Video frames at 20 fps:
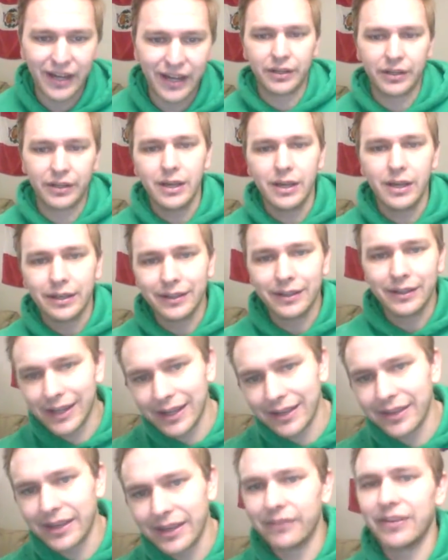Yeah, they've
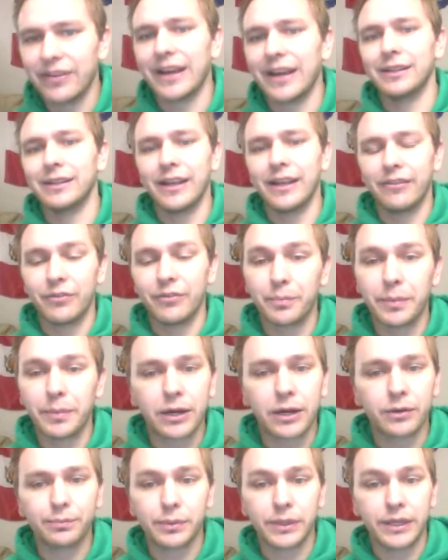had 11 power play
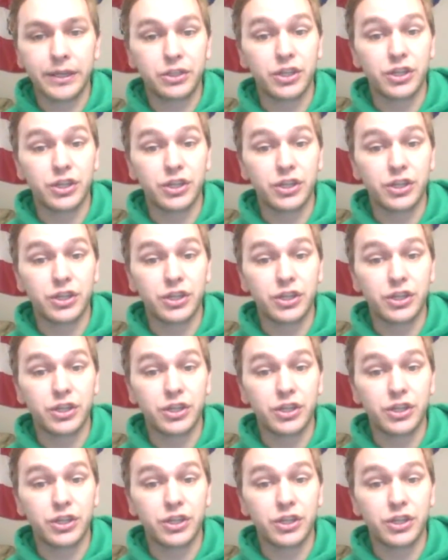chances,